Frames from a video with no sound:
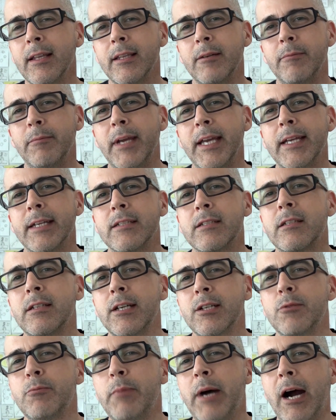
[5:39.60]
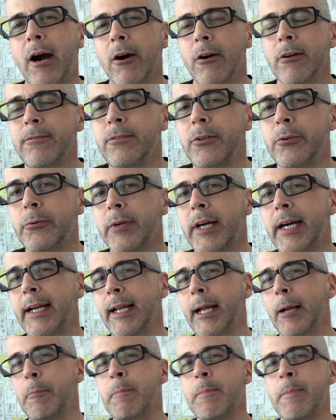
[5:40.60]
that make it such powerful
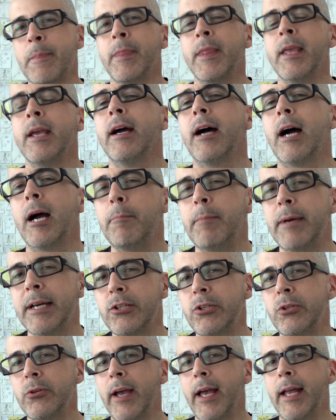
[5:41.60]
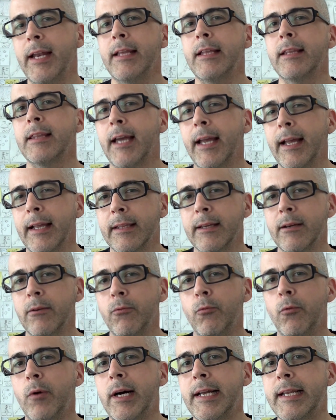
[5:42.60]
writing. I bet you anything
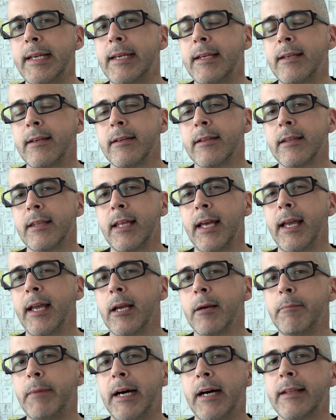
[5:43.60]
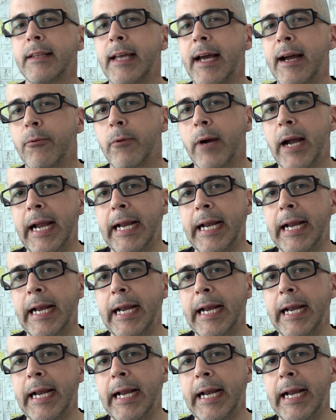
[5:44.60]
that one thing about that